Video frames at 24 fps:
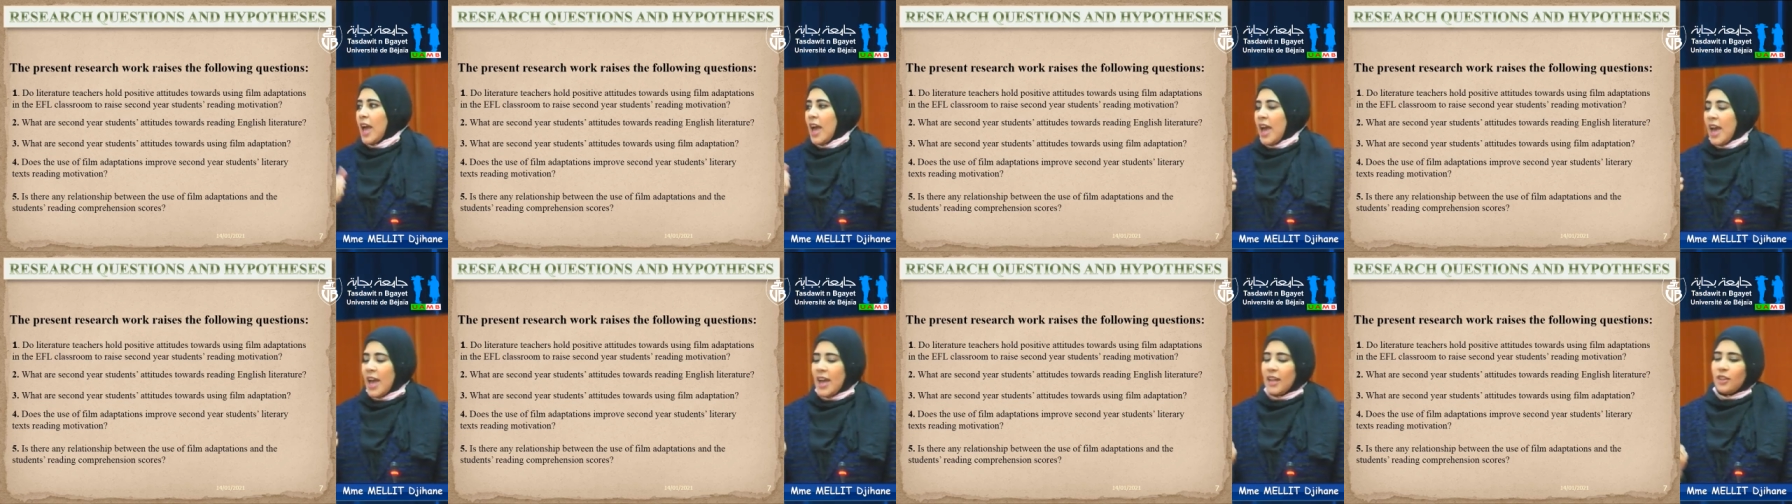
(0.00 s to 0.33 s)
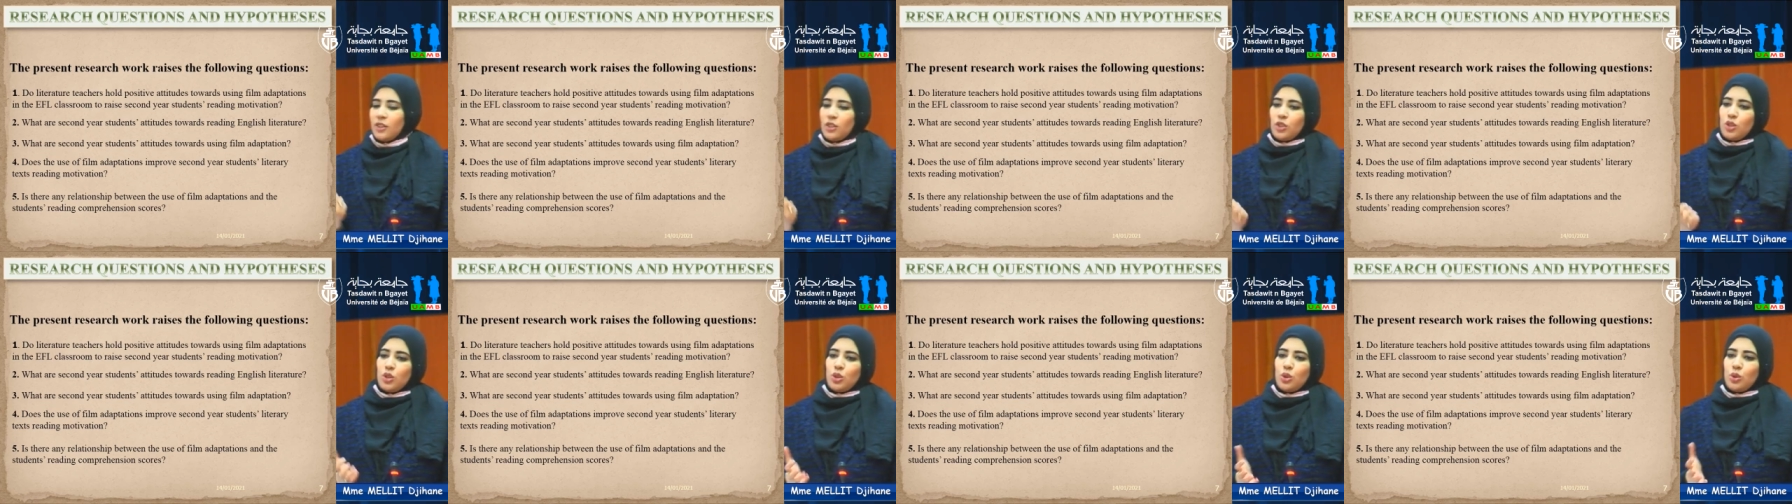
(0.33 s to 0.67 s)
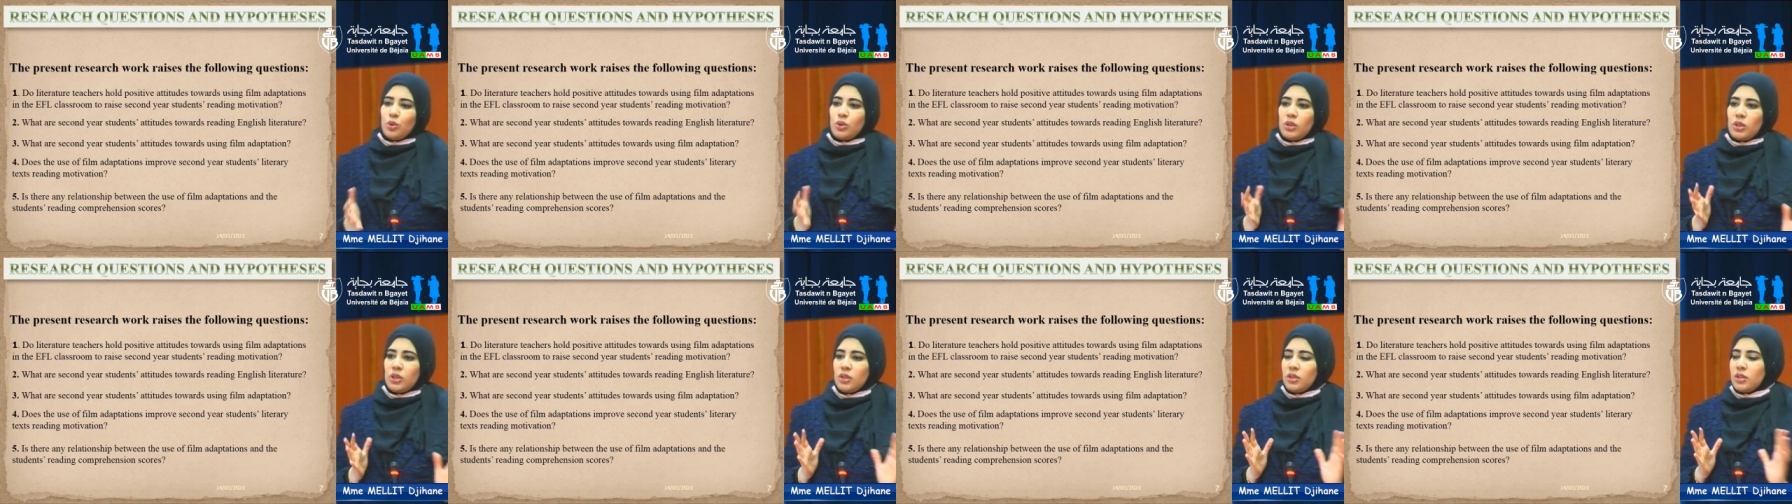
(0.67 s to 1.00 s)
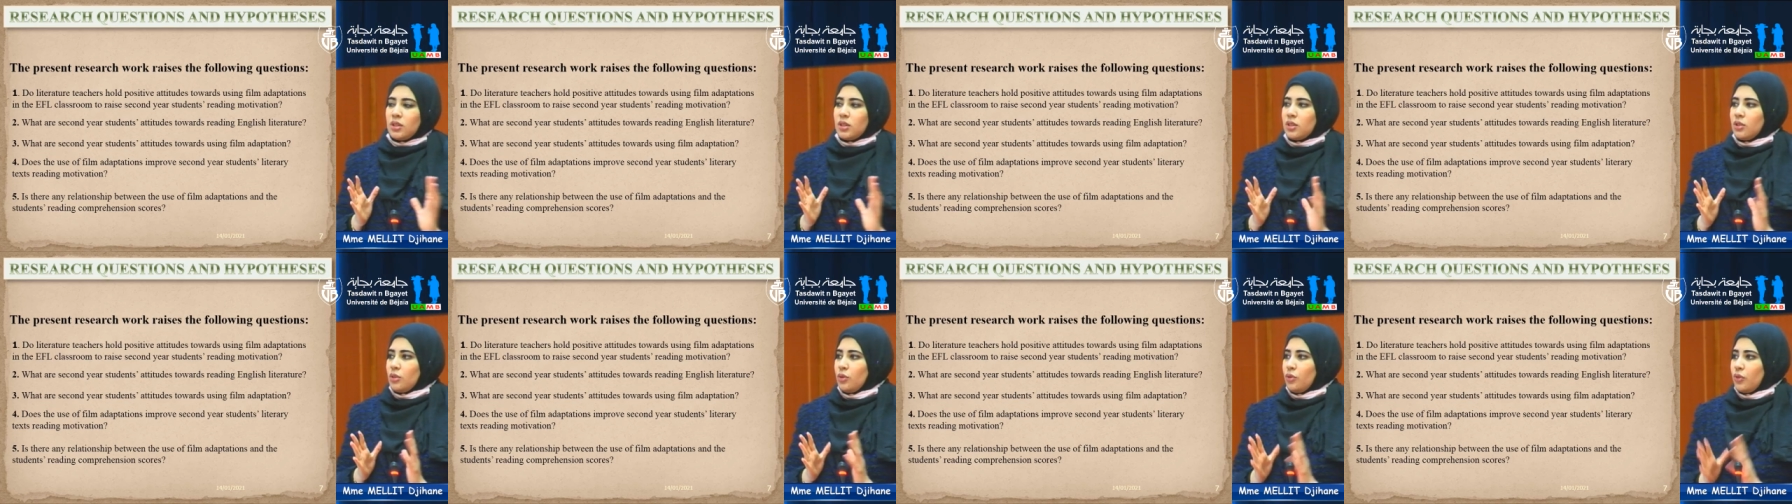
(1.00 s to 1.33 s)
and
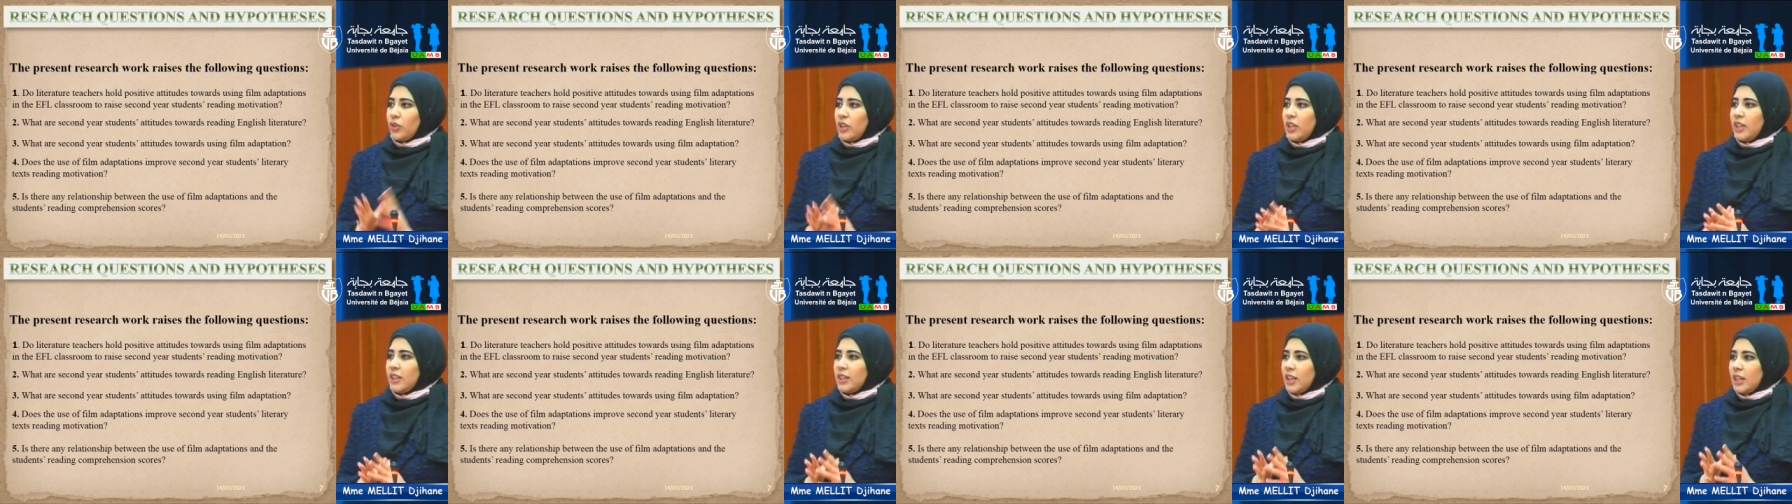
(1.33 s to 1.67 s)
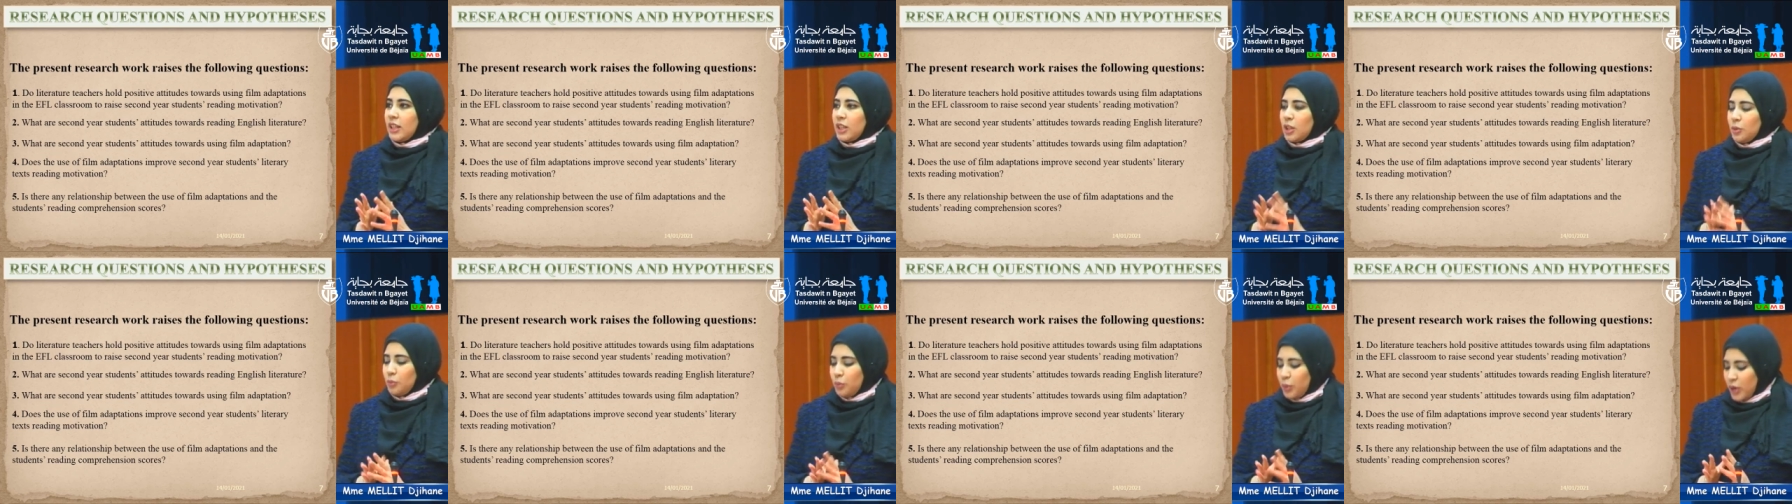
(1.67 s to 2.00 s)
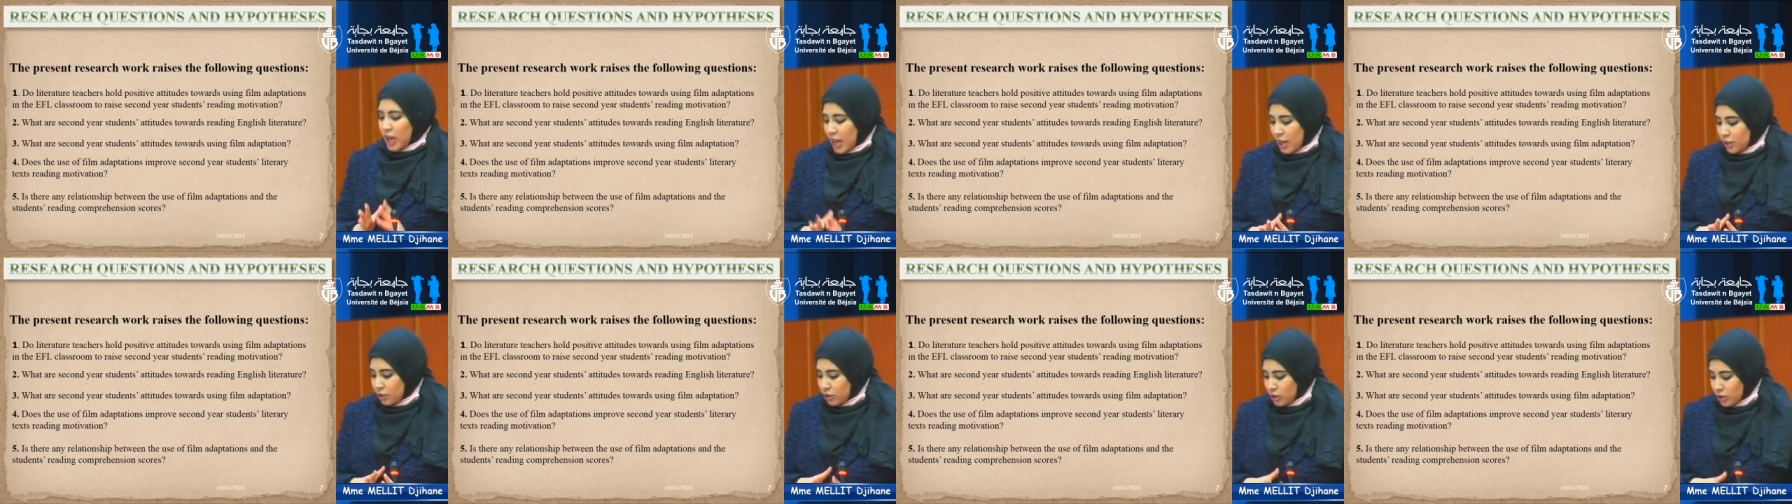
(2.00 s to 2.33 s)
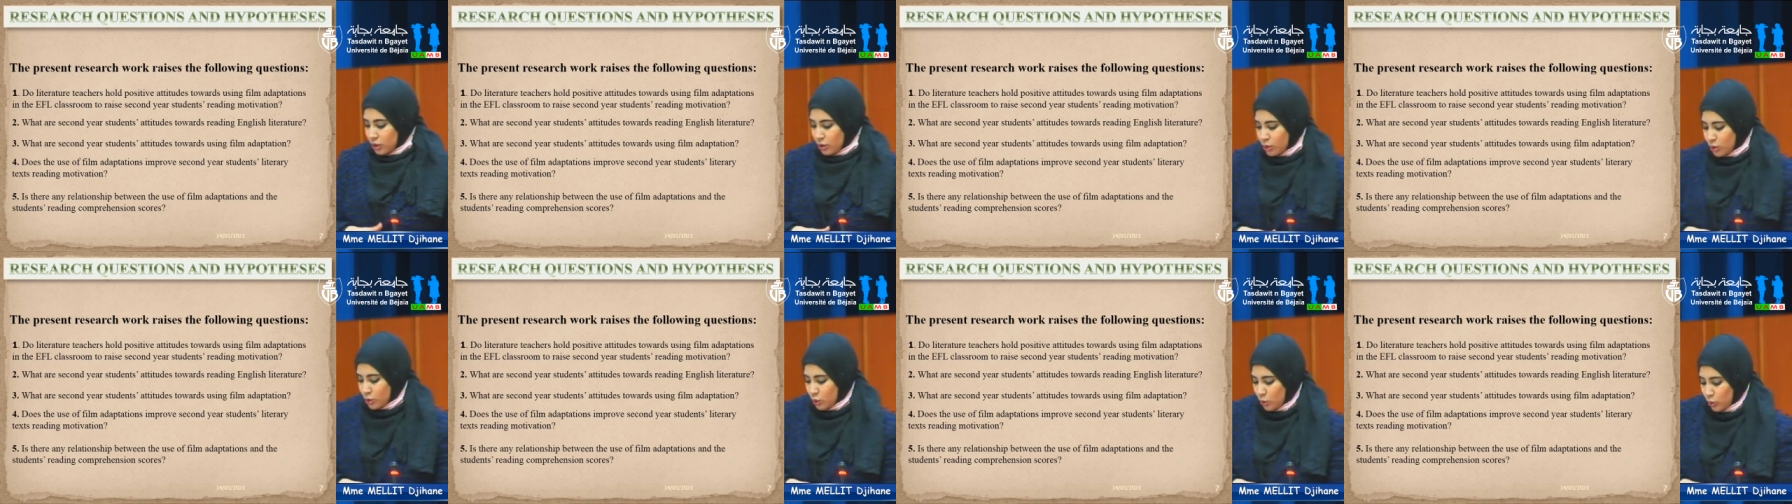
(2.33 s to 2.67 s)
students' reading
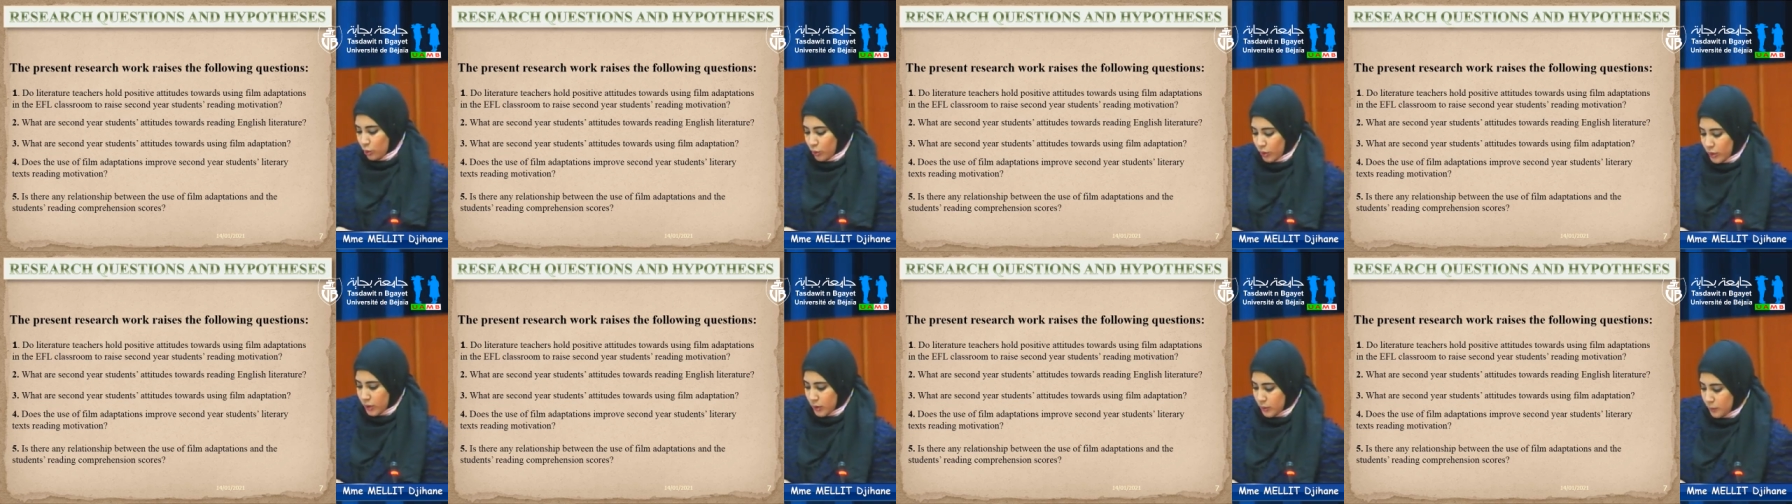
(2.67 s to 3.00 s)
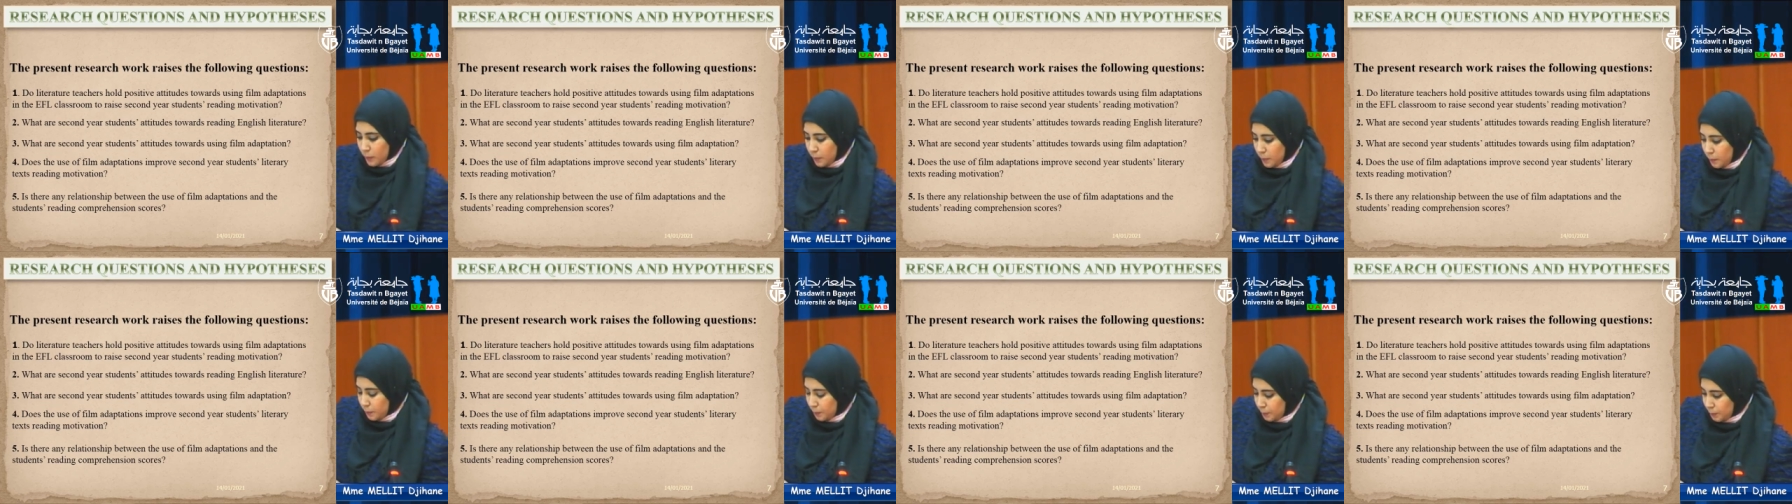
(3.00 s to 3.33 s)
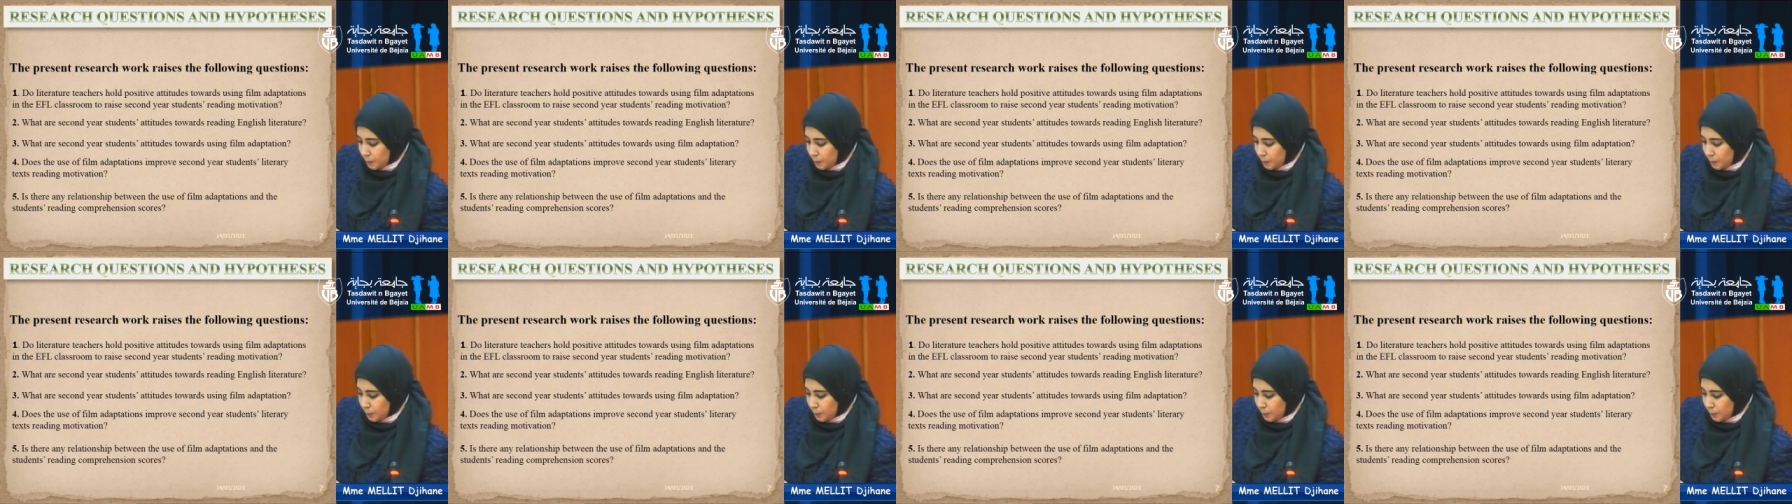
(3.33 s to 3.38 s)
comprehension scores?